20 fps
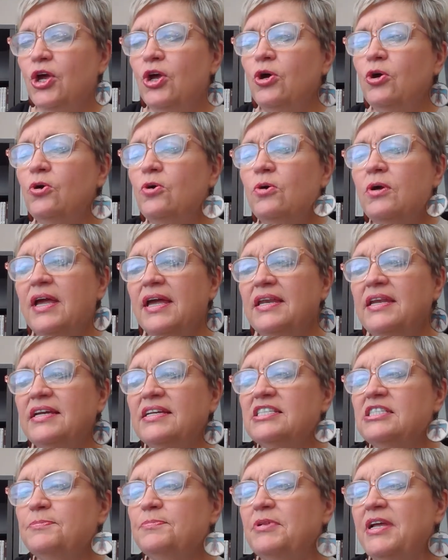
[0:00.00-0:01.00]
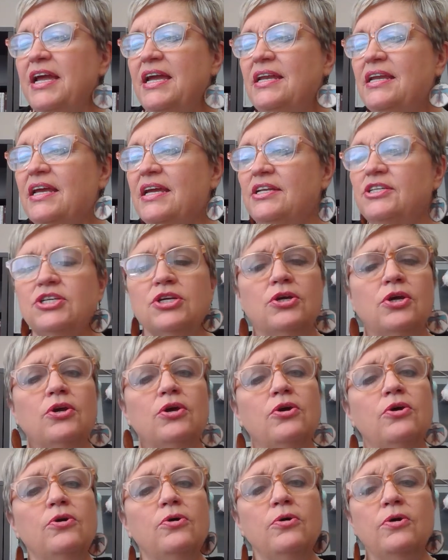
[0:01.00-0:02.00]
Who can explain it?
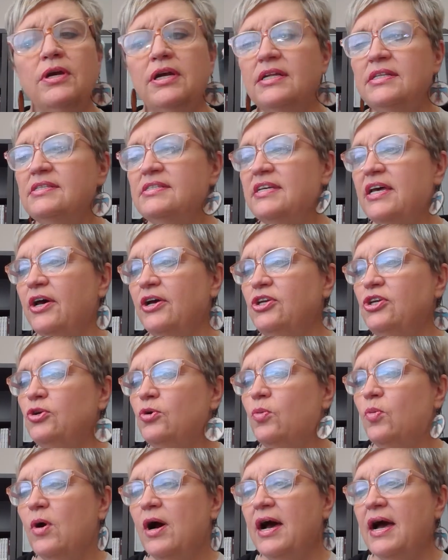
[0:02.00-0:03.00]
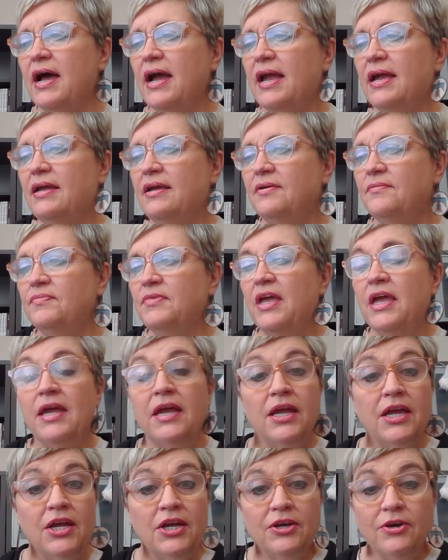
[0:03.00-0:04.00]
Who can tell you why?
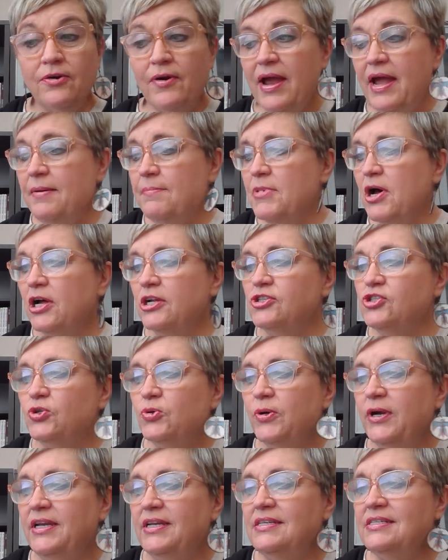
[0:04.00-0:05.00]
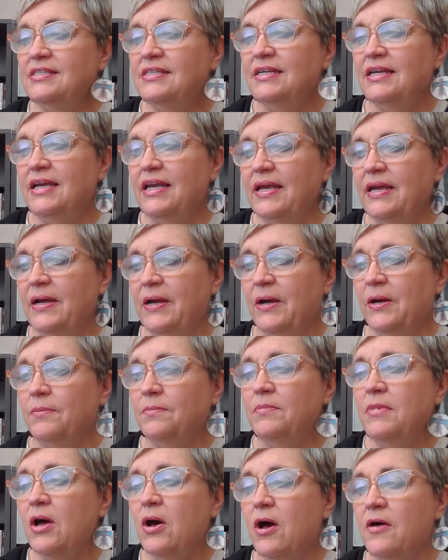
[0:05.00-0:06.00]
Grandma joined
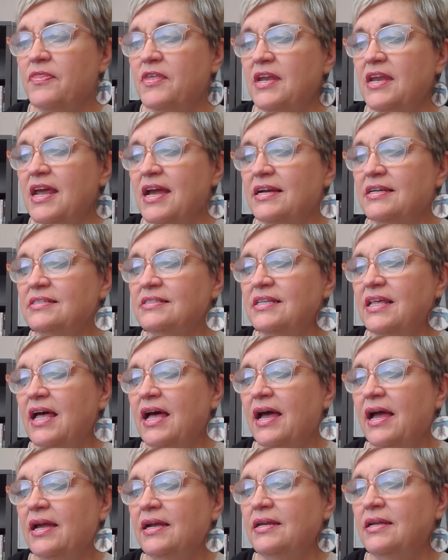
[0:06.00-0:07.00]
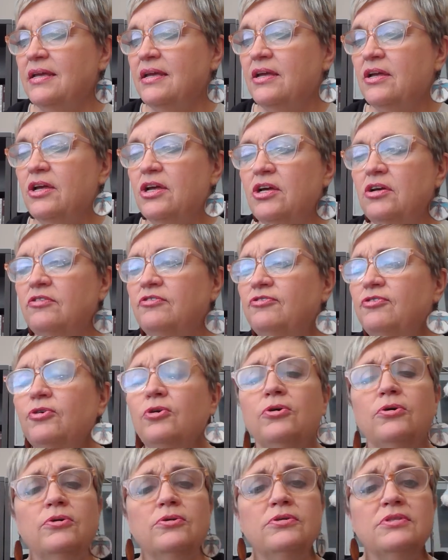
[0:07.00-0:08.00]
him on the next line.
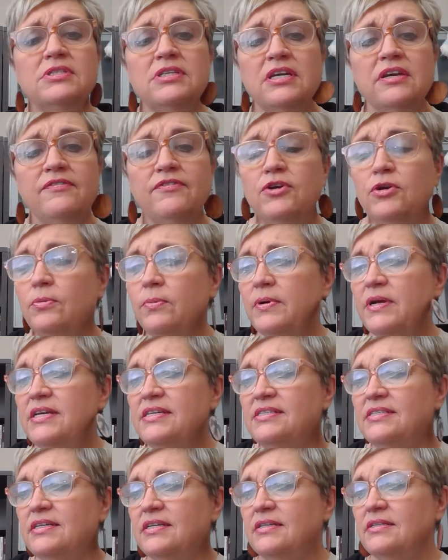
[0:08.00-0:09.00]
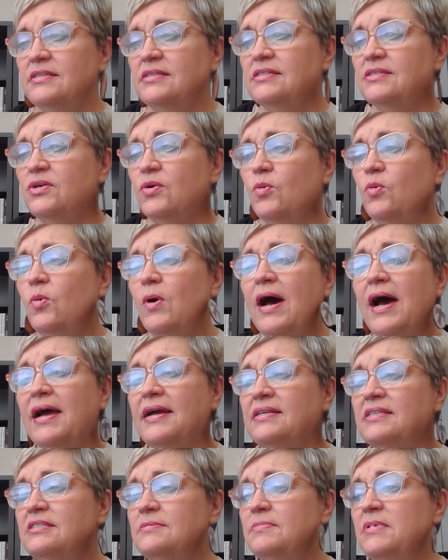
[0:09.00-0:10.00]
Fools give you reasons,
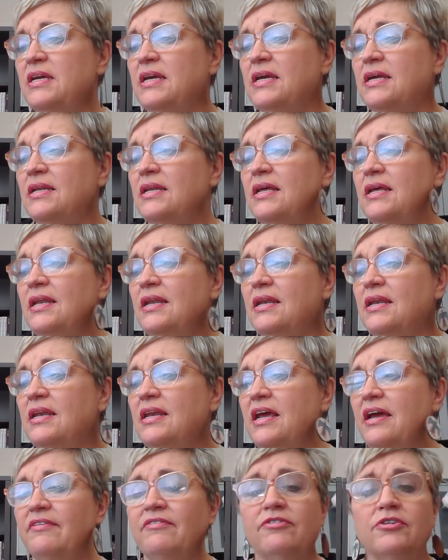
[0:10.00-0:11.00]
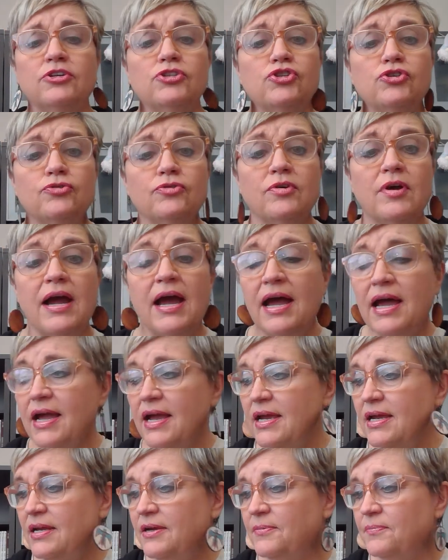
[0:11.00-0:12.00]
wise men never
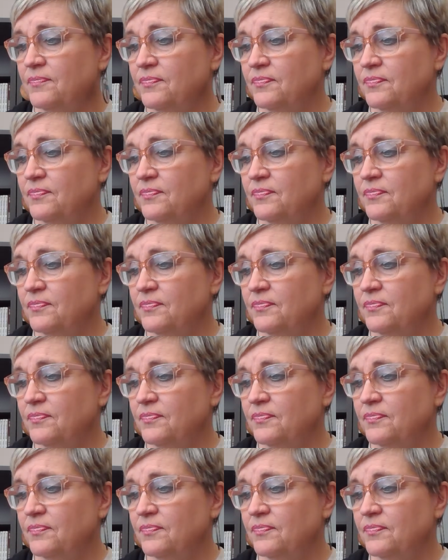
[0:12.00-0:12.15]
try.